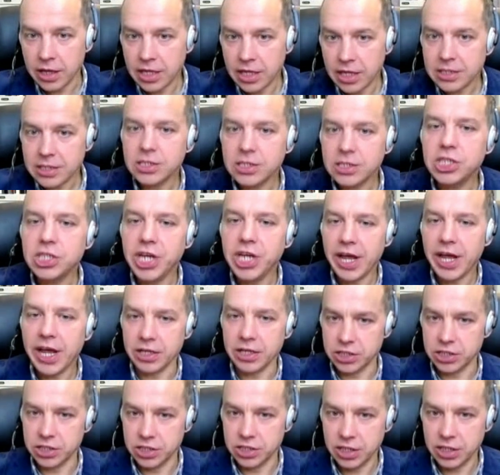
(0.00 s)
And that's the
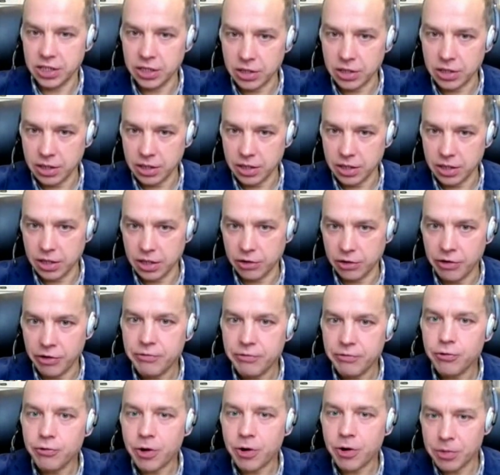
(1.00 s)
challenge in uh,
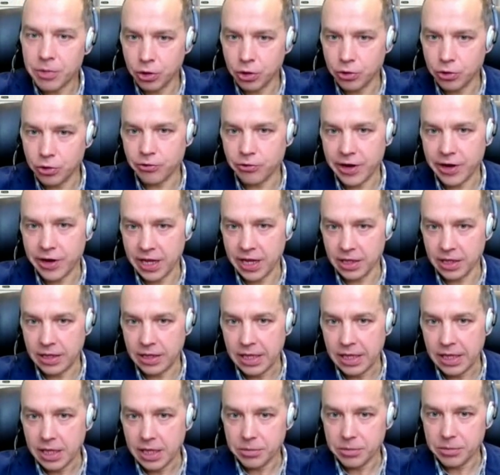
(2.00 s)
reforming
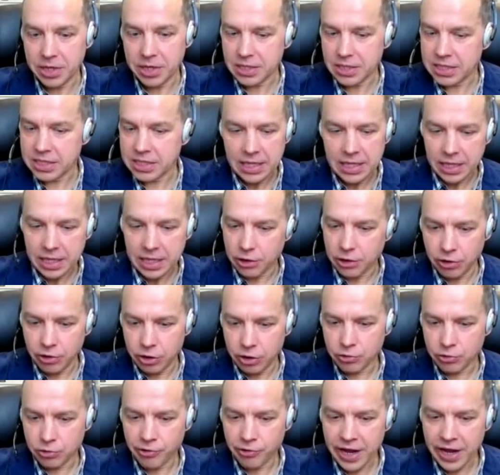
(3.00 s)
Ukraine, because
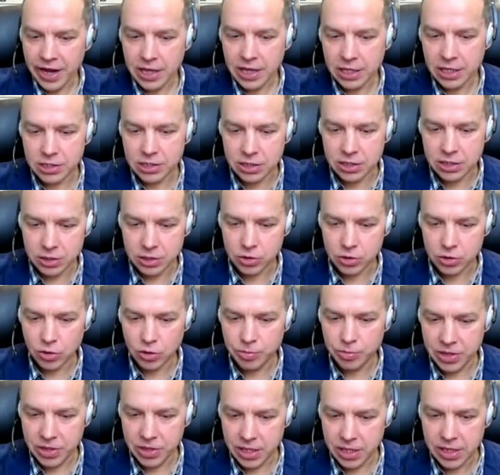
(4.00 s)
Ukraine is
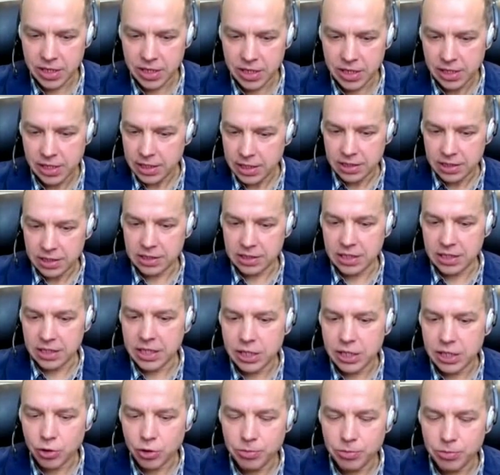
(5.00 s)
so big that
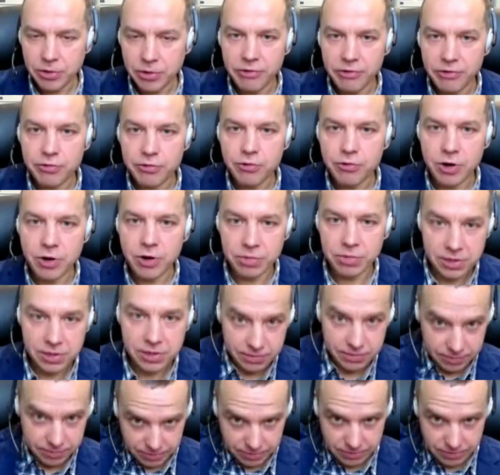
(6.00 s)
it cannot be reformed
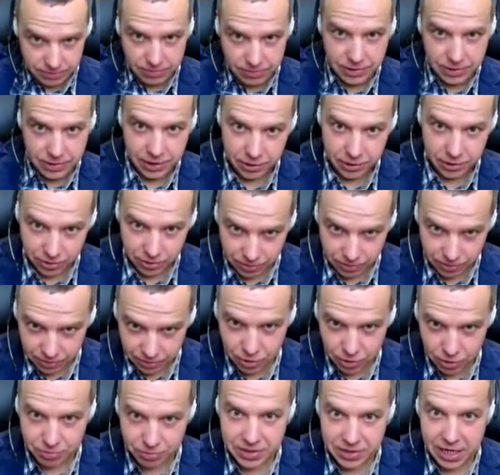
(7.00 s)
in
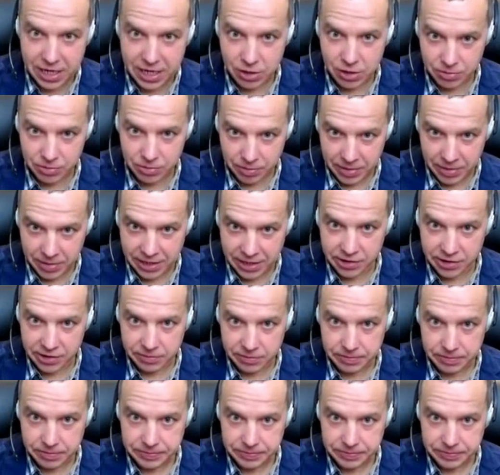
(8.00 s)
top-down manner,